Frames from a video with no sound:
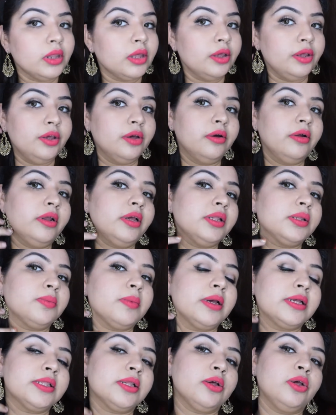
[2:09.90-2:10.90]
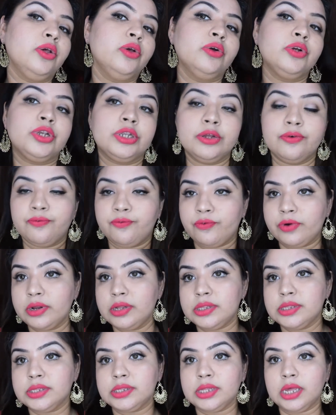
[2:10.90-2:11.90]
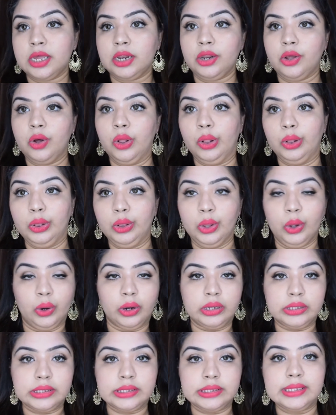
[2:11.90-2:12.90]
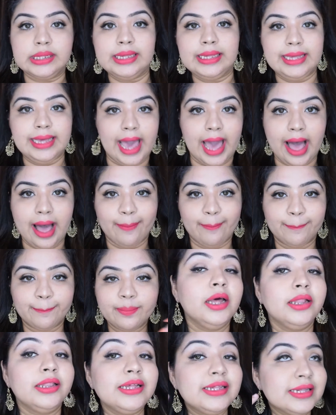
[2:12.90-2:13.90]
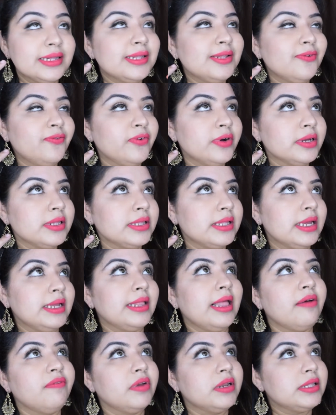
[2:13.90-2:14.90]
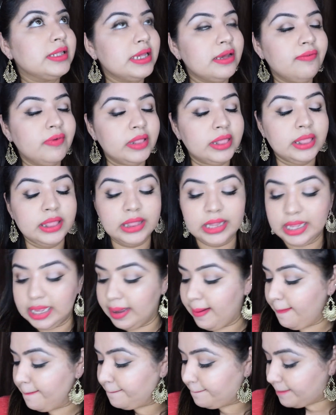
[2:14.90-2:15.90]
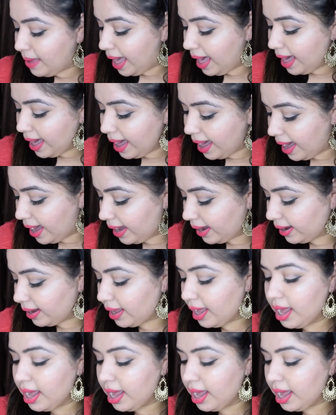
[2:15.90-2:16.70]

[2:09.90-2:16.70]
earrings makes a huge difference in your looks. Yeah, this is the first thing that we receive in the bag.